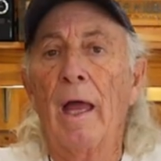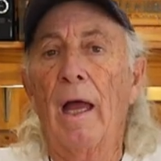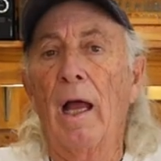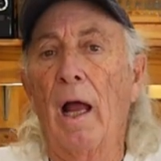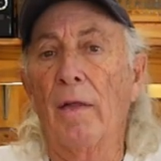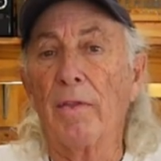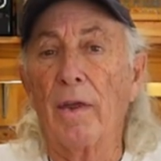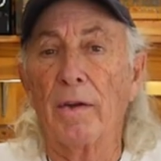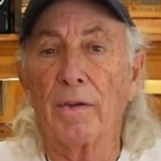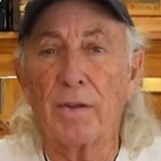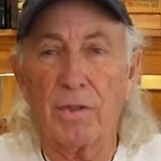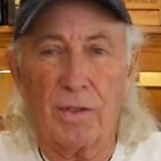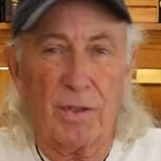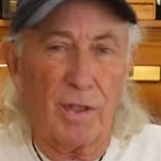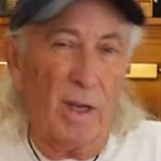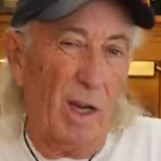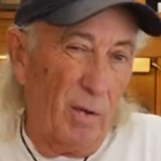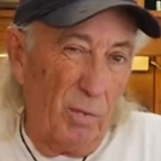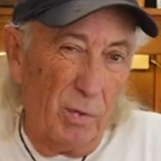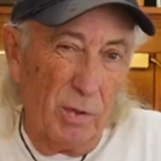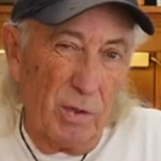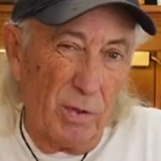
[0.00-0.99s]
and then
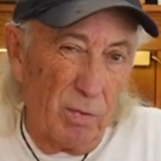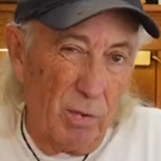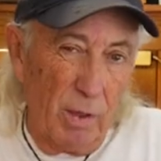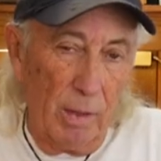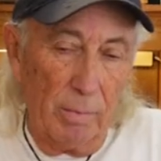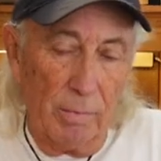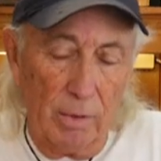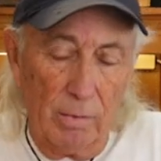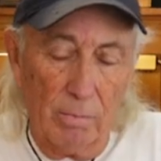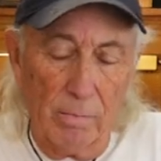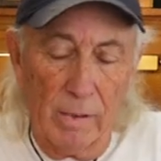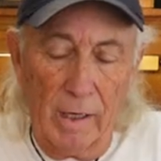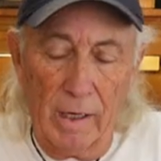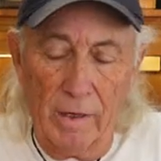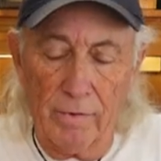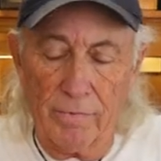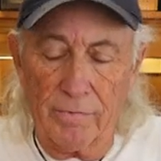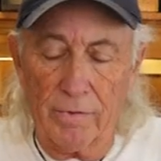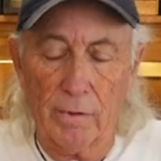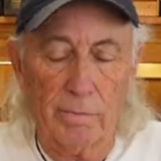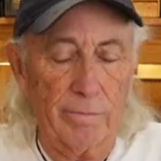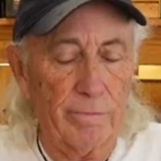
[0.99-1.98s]
decide which one I'm going to buy
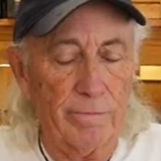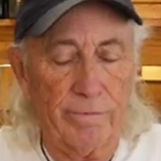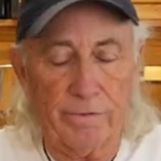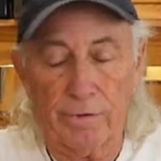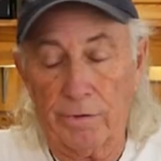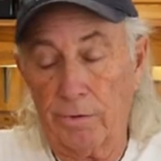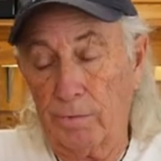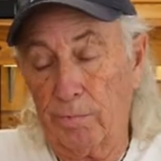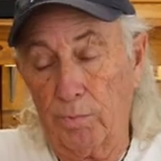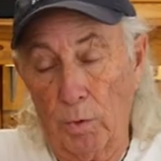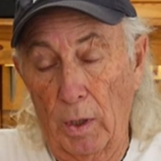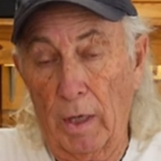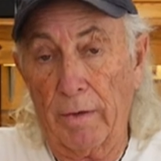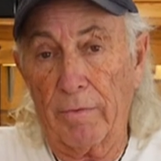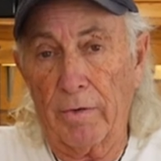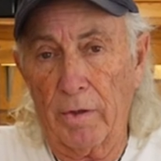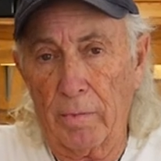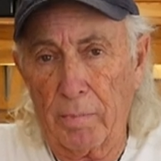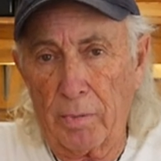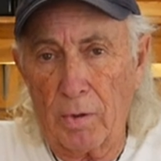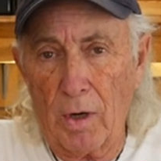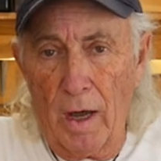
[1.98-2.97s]
from for whatever
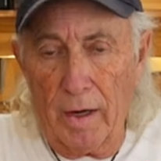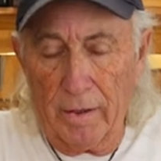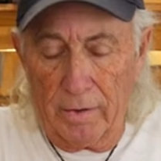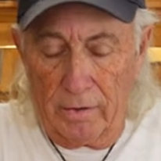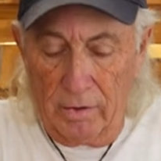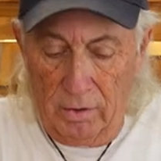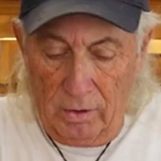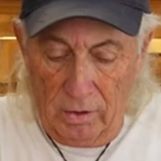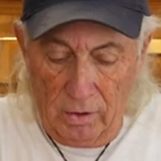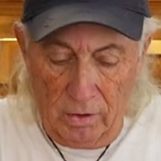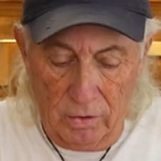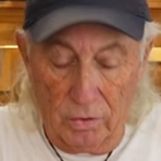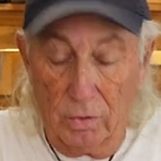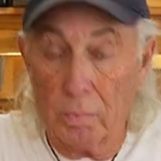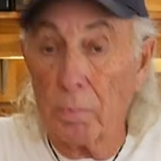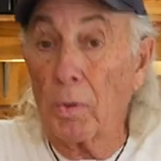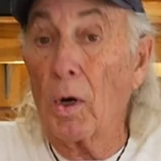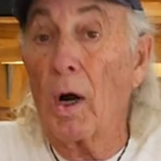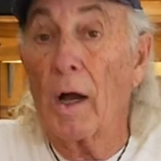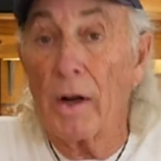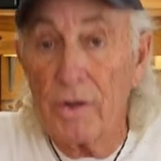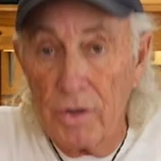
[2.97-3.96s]
the product is, the
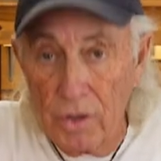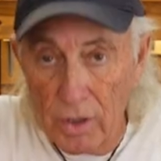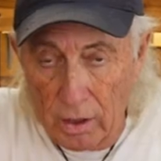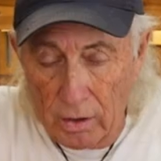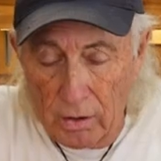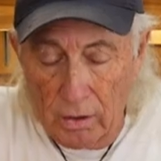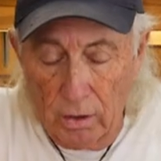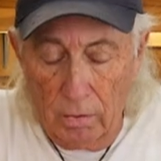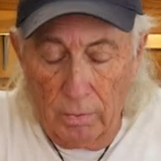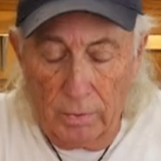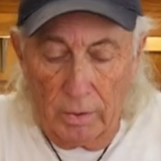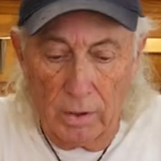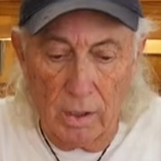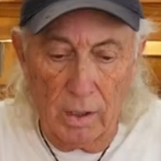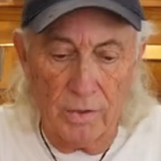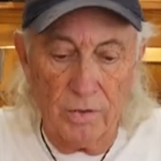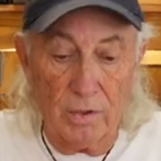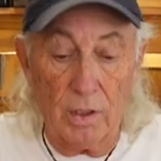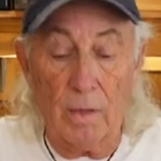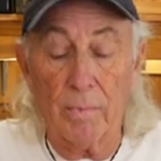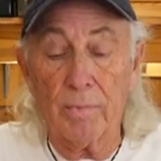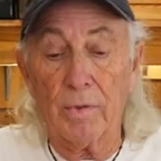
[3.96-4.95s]
project going on.
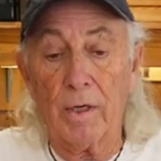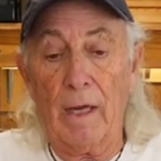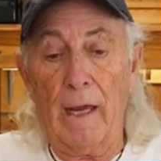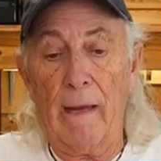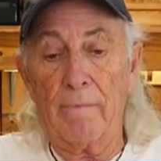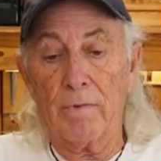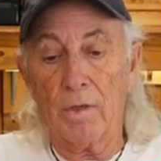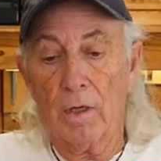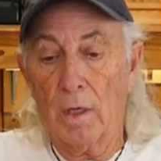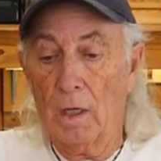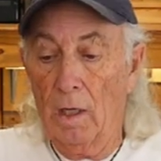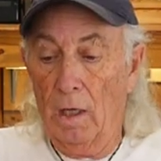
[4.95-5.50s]
Sometimes